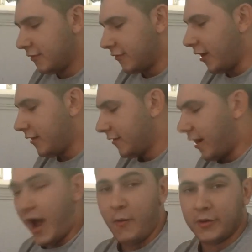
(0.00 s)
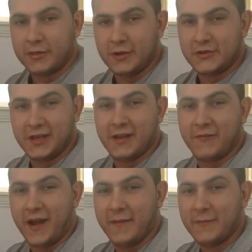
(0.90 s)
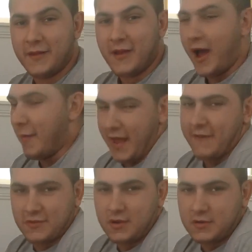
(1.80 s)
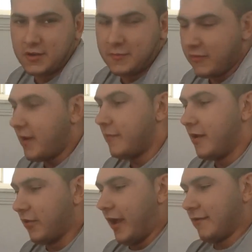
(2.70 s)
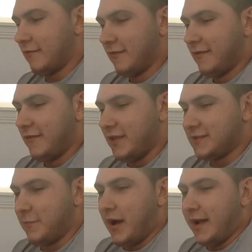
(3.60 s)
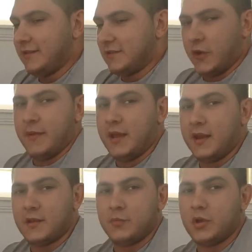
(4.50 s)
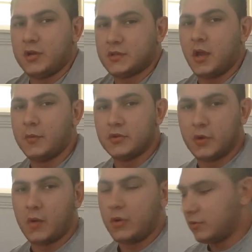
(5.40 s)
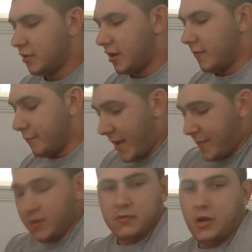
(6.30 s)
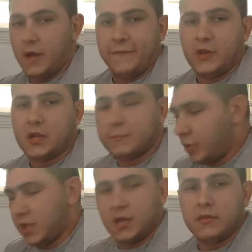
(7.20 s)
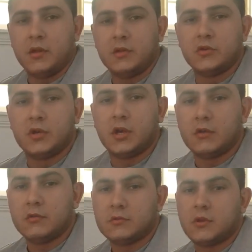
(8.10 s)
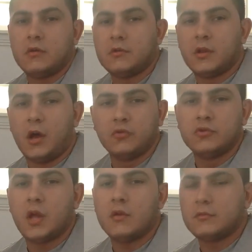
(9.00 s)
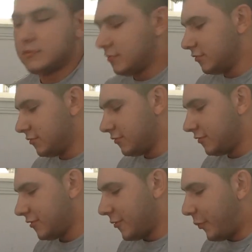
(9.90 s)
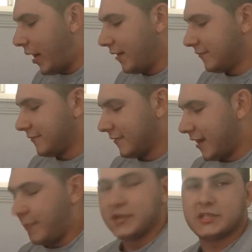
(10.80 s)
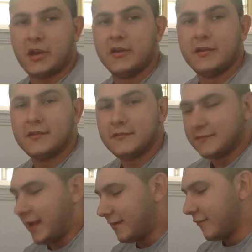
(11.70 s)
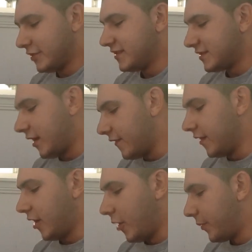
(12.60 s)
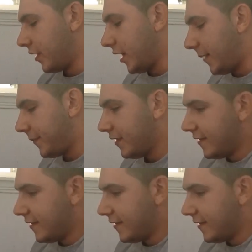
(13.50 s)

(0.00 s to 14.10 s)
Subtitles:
Right. I want 32 gig of RAM. I'm going to have 32 gig of RAM. Like, it's my Terminator computer, so I'm going to do what I want. Maybe I feel like putting another 32 gig in, so I'll do that. But I'm going to show you like what's inside of it, open it up.